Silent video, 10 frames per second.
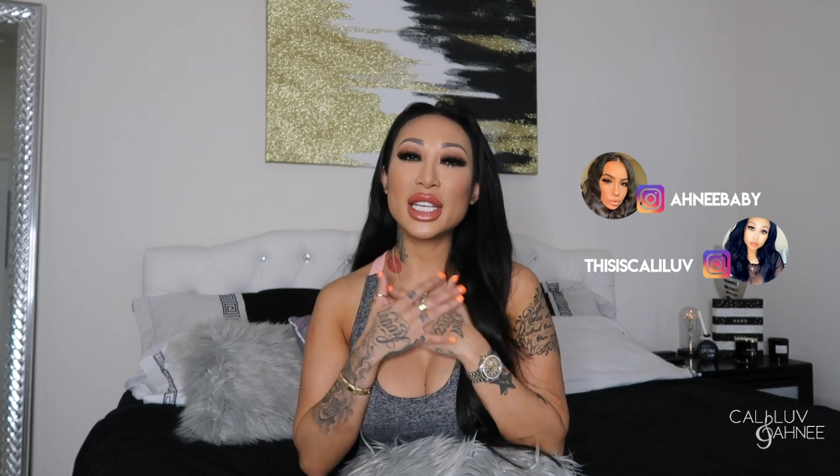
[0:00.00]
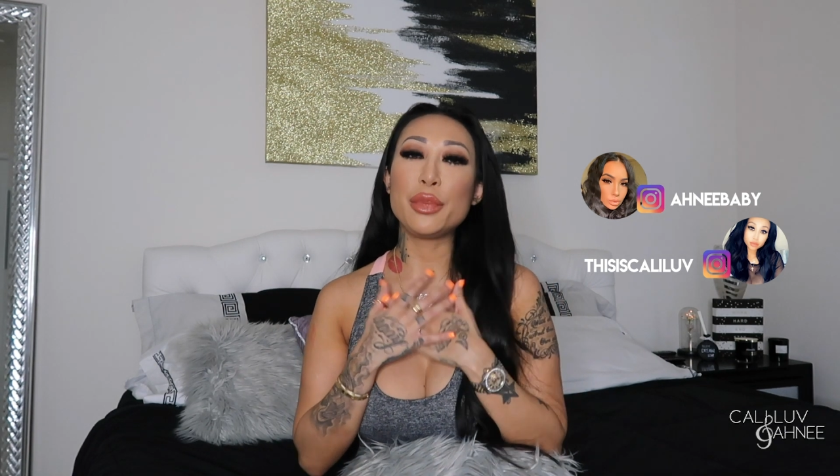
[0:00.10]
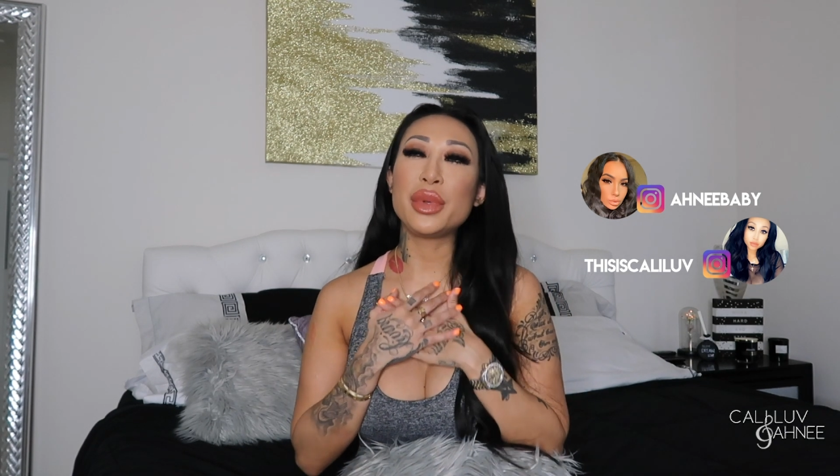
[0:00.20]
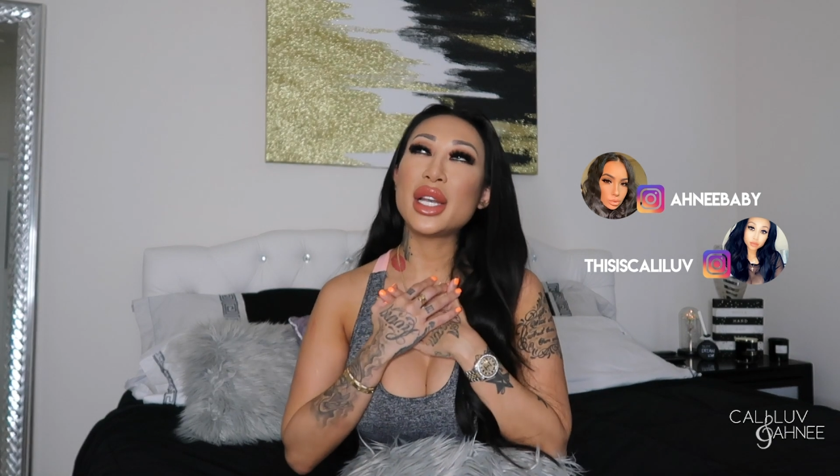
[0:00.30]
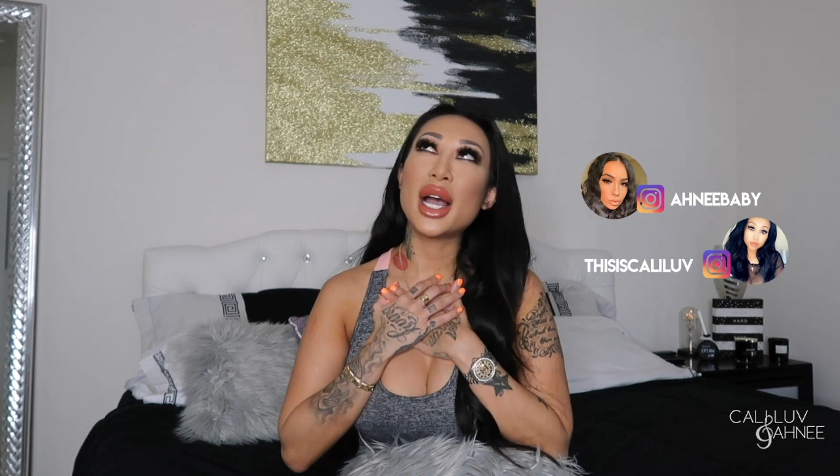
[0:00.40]

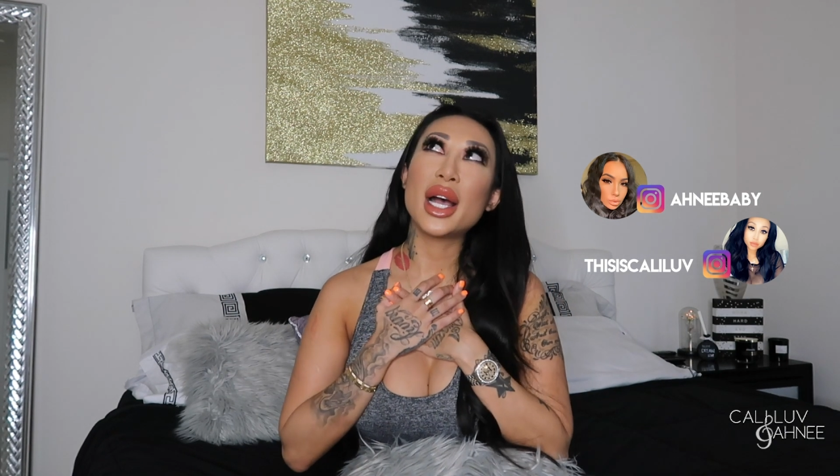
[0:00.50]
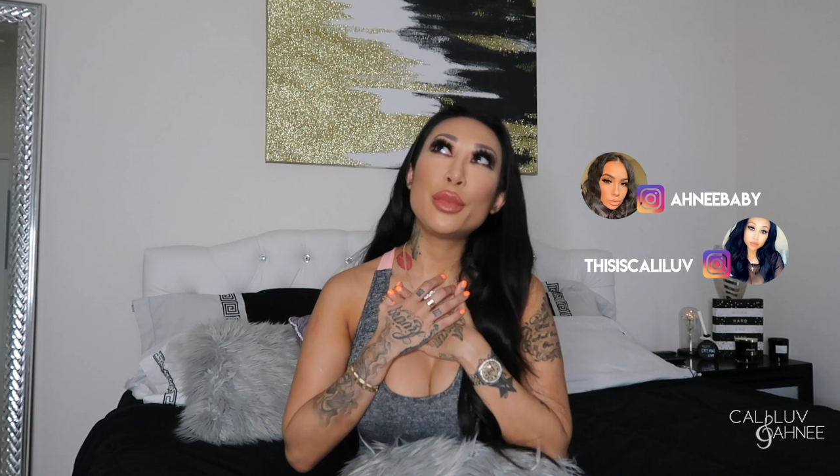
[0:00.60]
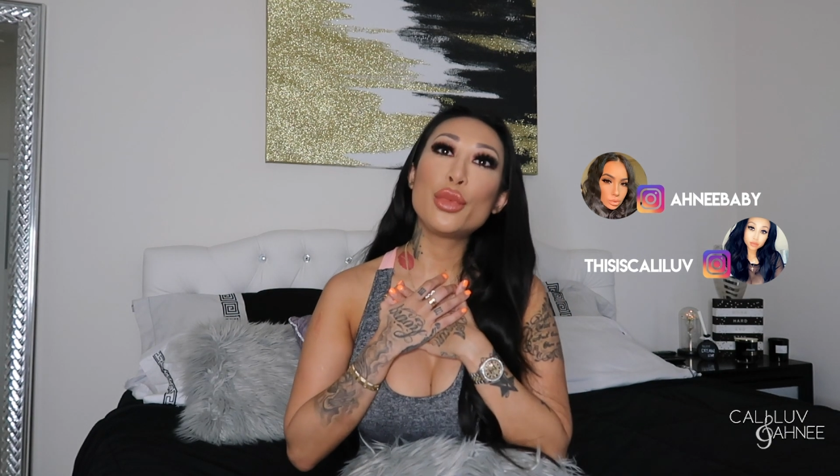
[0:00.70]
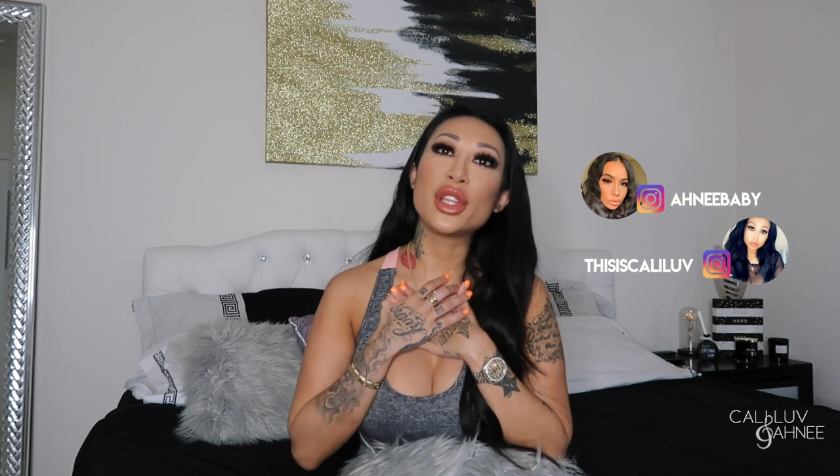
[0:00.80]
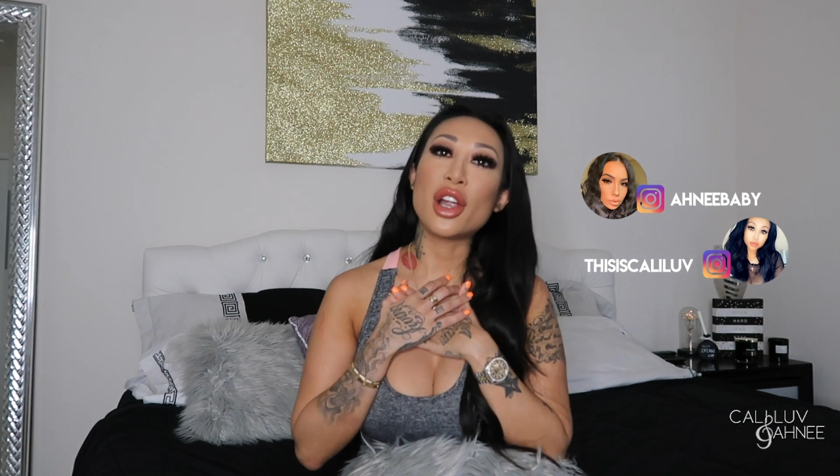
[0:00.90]
keeping
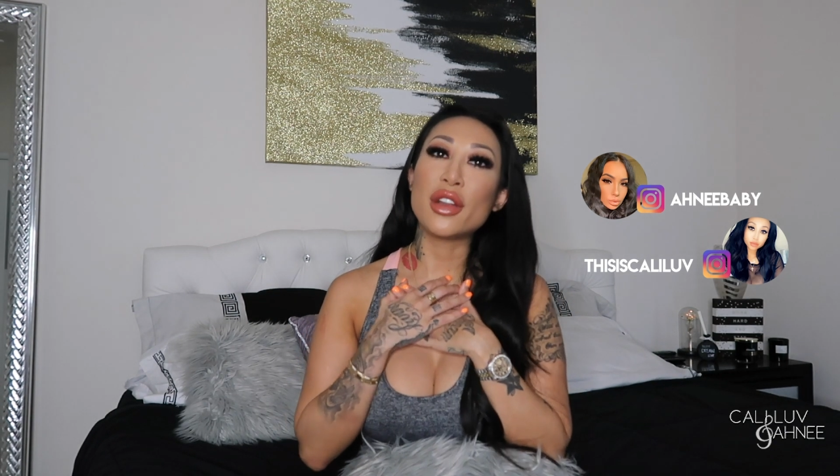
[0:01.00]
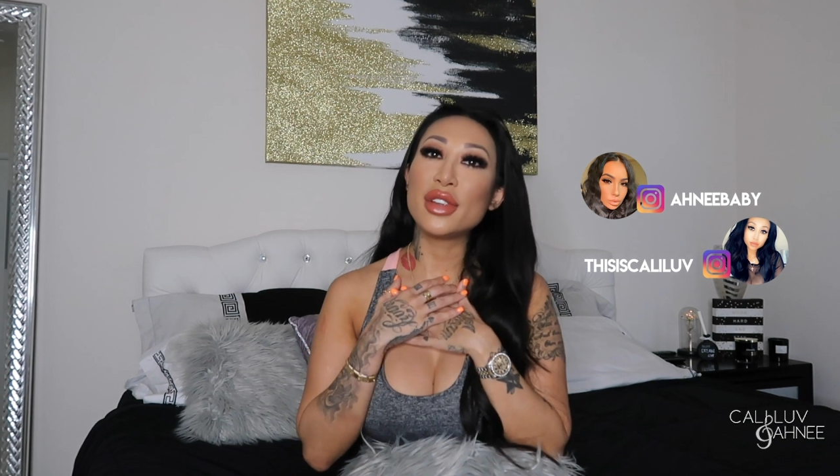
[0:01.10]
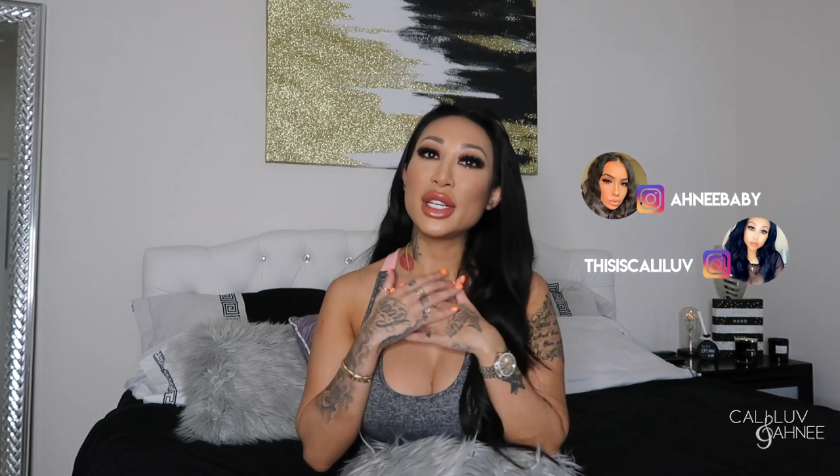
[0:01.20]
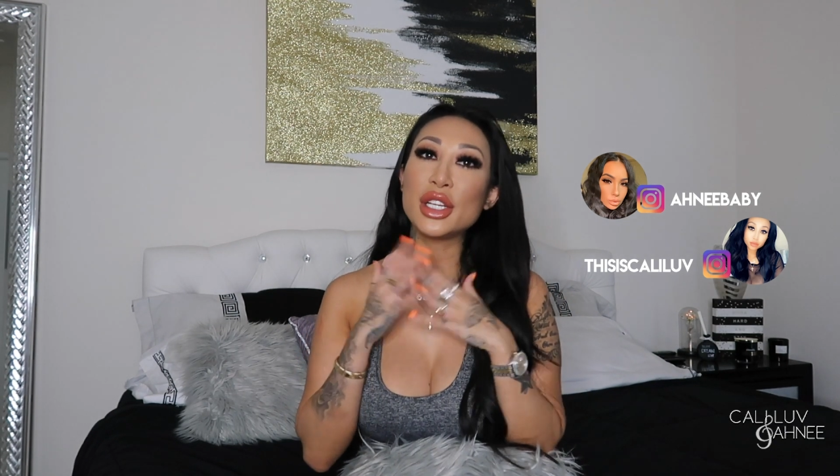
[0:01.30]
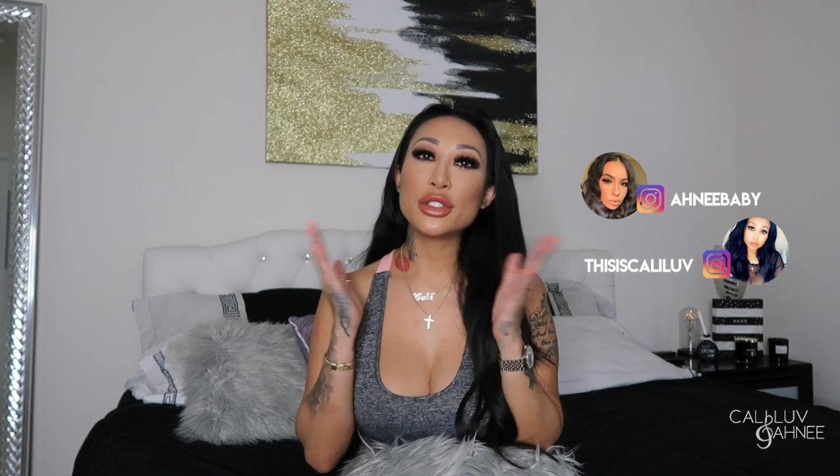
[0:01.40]
up with our
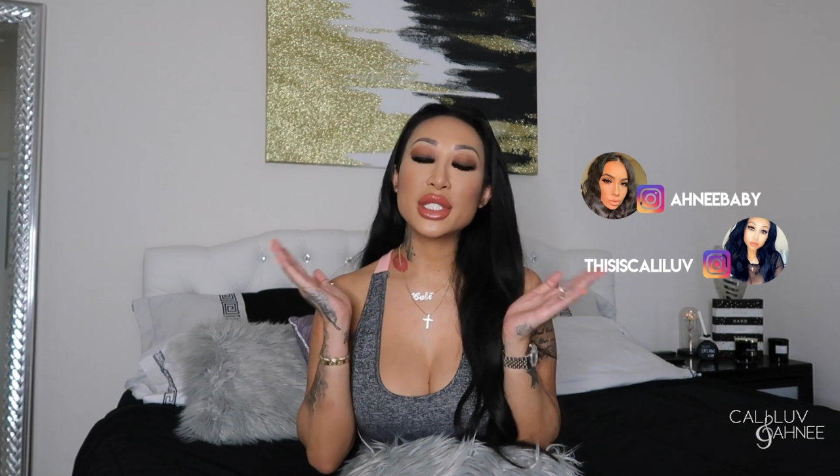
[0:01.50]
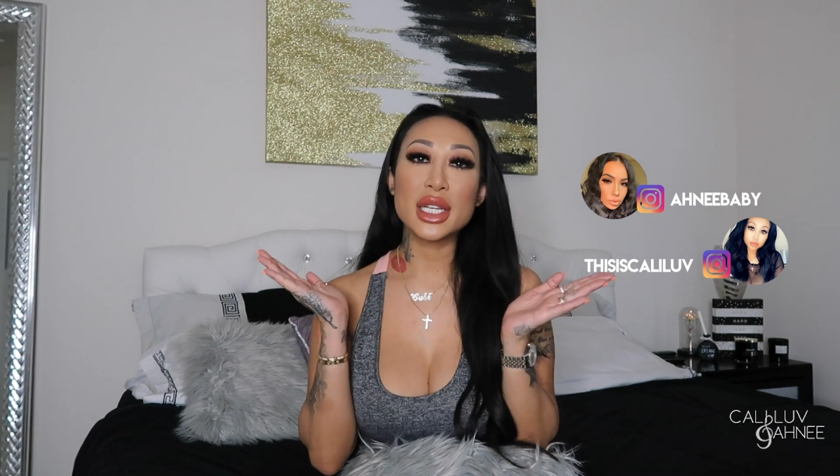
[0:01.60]
videos,